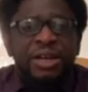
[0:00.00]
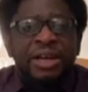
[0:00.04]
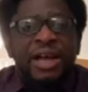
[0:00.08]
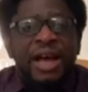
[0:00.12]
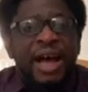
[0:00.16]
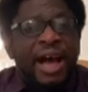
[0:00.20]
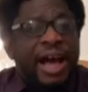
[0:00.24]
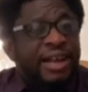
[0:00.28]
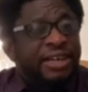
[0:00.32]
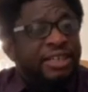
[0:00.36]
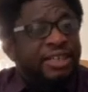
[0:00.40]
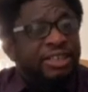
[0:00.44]

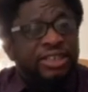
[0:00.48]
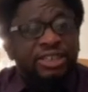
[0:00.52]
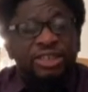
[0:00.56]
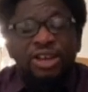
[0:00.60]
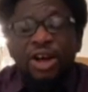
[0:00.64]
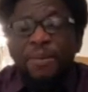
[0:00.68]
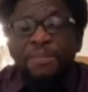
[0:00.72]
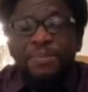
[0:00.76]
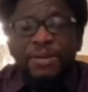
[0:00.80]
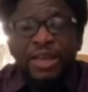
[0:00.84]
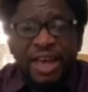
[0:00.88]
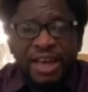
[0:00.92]
And in
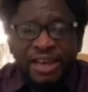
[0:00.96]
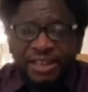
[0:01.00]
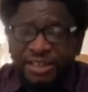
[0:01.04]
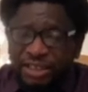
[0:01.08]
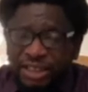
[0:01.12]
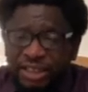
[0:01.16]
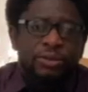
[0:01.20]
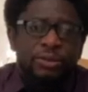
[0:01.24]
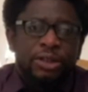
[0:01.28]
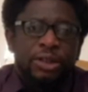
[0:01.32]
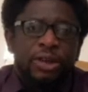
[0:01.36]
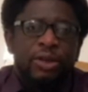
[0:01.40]
some
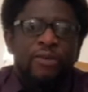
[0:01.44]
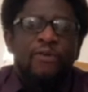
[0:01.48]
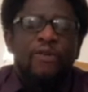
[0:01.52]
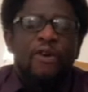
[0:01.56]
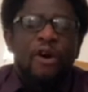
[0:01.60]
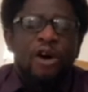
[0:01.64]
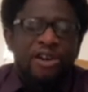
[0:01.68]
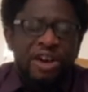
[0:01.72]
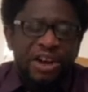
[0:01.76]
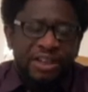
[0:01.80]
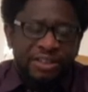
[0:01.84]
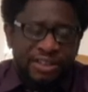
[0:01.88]
cases,
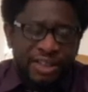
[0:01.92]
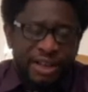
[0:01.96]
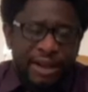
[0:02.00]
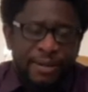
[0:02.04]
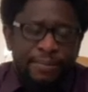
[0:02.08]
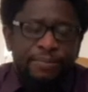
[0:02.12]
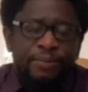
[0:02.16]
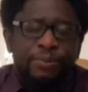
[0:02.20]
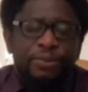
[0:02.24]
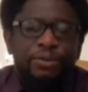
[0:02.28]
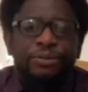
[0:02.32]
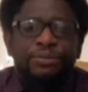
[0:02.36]
for
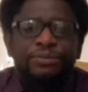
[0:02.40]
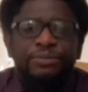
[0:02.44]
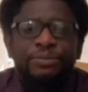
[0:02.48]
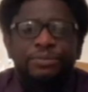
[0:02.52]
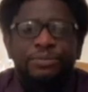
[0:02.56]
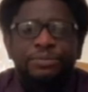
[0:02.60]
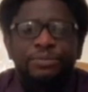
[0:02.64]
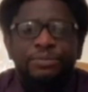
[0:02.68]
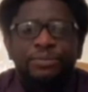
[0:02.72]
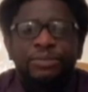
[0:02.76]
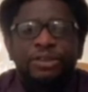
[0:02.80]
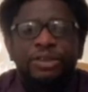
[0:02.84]
example,
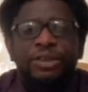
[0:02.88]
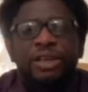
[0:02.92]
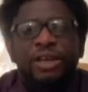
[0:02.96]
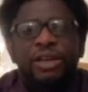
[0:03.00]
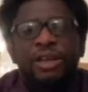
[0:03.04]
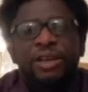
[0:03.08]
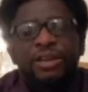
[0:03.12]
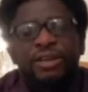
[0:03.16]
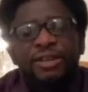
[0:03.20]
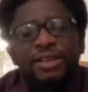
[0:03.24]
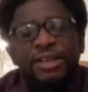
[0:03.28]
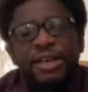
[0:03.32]

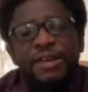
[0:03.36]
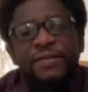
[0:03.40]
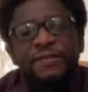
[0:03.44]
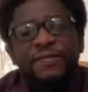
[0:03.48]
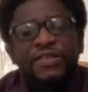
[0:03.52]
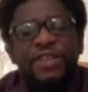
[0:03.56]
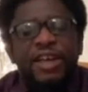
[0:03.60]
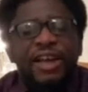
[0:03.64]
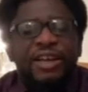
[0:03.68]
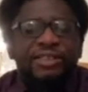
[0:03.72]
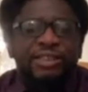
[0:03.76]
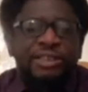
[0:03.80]
if
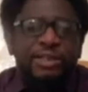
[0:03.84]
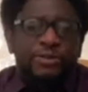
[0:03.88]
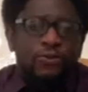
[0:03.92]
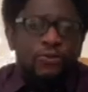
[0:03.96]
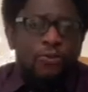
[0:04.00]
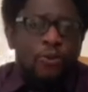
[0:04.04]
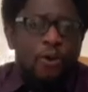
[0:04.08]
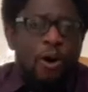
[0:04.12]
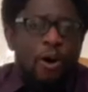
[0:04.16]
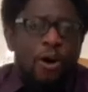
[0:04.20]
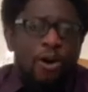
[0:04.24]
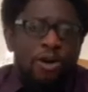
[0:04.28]
there's a
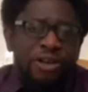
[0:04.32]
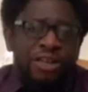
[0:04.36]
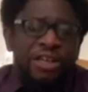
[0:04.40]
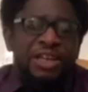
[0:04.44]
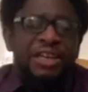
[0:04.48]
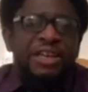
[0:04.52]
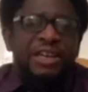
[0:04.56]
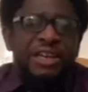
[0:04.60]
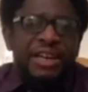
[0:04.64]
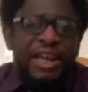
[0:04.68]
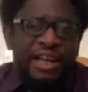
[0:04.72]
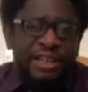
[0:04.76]
war
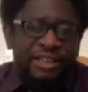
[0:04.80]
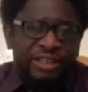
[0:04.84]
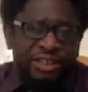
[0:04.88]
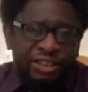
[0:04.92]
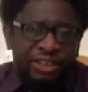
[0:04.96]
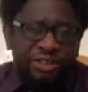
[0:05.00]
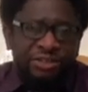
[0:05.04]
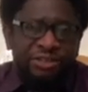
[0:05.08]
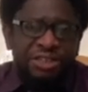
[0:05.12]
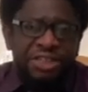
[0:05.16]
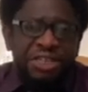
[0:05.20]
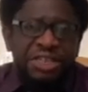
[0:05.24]
in
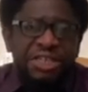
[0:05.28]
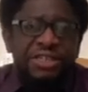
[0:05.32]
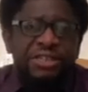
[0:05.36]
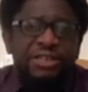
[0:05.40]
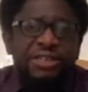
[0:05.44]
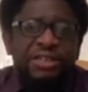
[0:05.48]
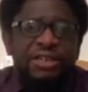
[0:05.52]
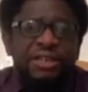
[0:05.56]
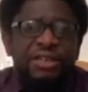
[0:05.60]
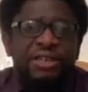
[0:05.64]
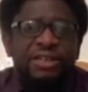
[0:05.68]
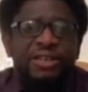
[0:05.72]
Nigeria,
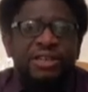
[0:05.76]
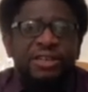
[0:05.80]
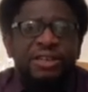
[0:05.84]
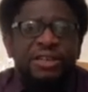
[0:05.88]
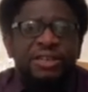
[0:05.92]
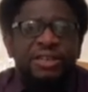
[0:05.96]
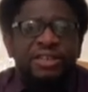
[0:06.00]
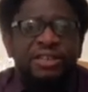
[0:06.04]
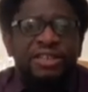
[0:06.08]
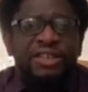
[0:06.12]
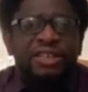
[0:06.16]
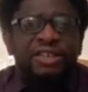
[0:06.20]

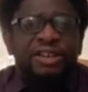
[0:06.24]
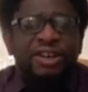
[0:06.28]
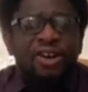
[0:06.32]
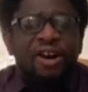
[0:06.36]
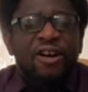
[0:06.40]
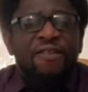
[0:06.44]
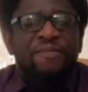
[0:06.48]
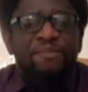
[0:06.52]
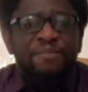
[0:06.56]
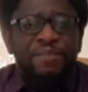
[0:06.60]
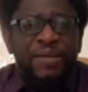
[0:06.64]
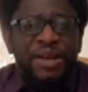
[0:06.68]
the
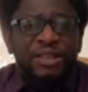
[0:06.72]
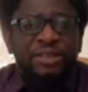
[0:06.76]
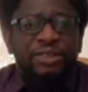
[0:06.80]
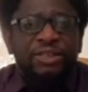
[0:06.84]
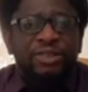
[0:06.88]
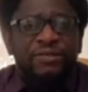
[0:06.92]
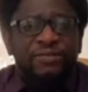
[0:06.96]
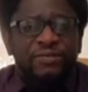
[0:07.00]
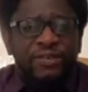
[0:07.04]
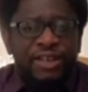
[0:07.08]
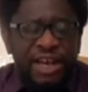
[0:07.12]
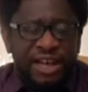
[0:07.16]
government
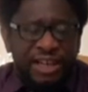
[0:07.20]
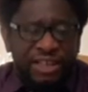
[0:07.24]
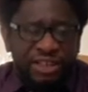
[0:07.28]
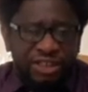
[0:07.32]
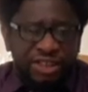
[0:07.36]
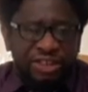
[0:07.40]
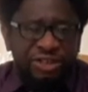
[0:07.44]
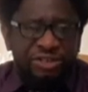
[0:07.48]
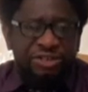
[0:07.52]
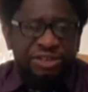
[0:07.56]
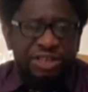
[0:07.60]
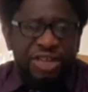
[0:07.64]
of
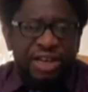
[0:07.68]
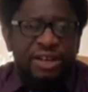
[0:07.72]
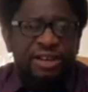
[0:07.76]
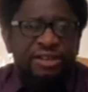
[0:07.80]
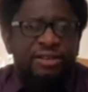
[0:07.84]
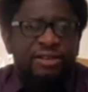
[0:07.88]
Nigeria